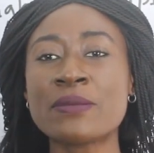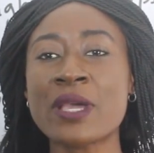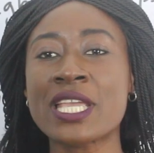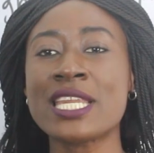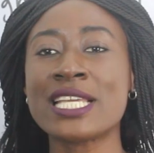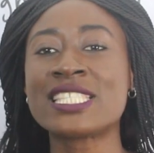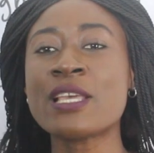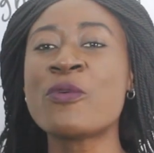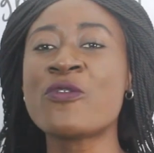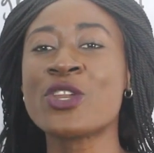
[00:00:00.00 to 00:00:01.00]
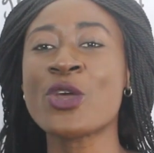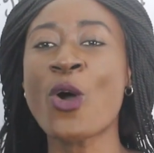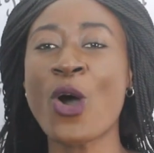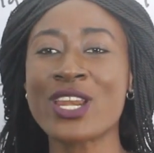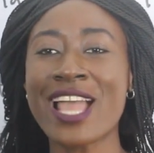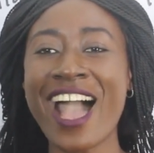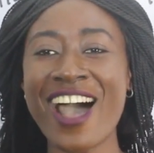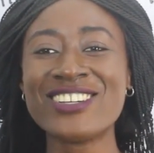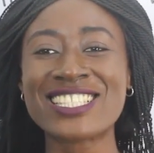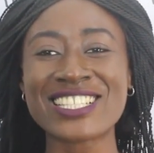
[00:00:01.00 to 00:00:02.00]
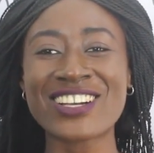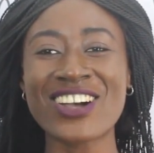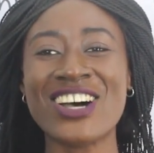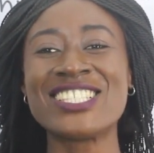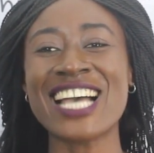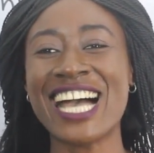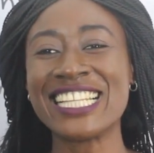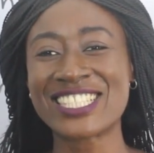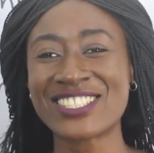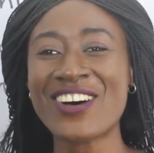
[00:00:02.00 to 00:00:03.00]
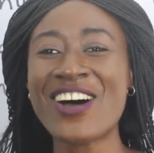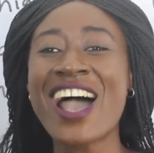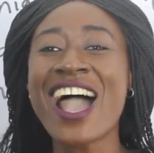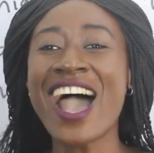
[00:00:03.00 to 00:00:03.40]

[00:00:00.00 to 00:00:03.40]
to making a simple video on how to cut and sew